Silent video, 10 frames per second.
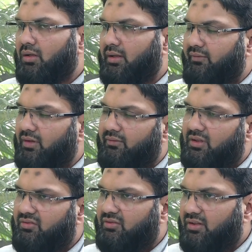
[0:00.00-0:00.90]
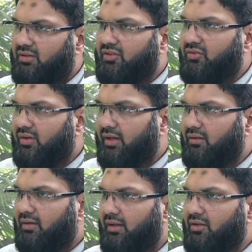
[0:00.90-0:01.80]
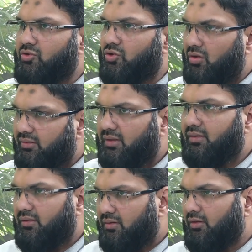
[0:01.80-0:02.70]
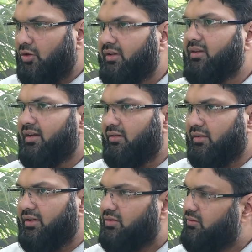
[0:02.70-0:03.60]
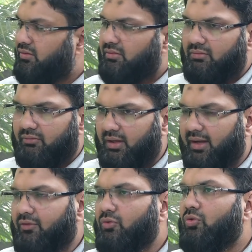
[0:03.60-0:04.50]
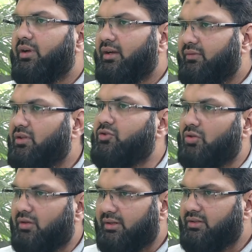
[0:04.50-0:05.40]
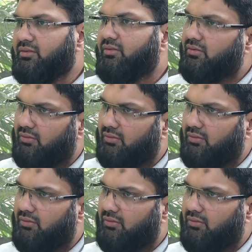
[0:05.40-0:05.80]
even if the teeth are straight and the jaws are not in correct relations, we have to go ahead with the jaw corrections.